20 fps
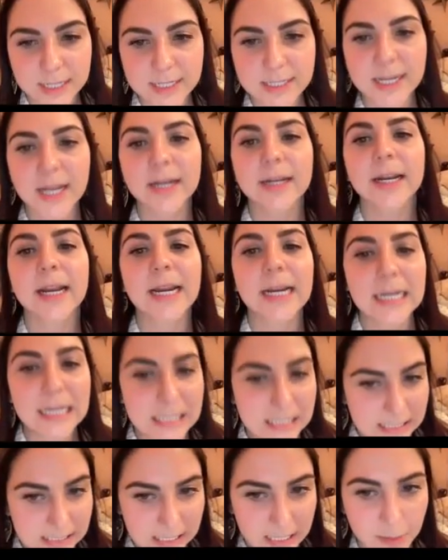
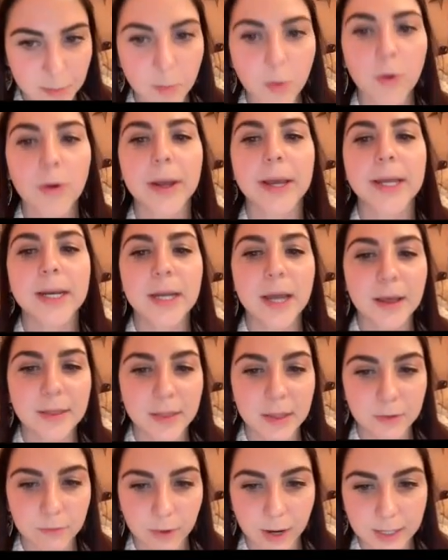descending, sigmoid,
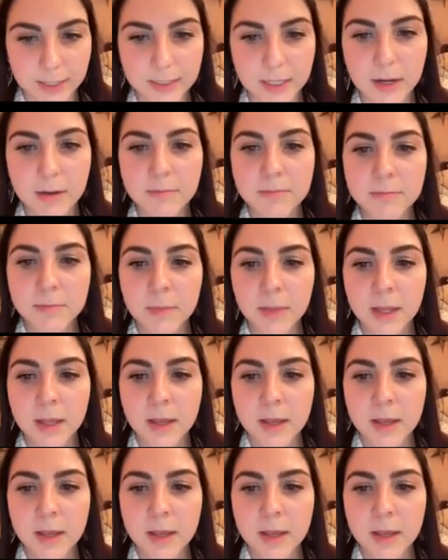and then rectum.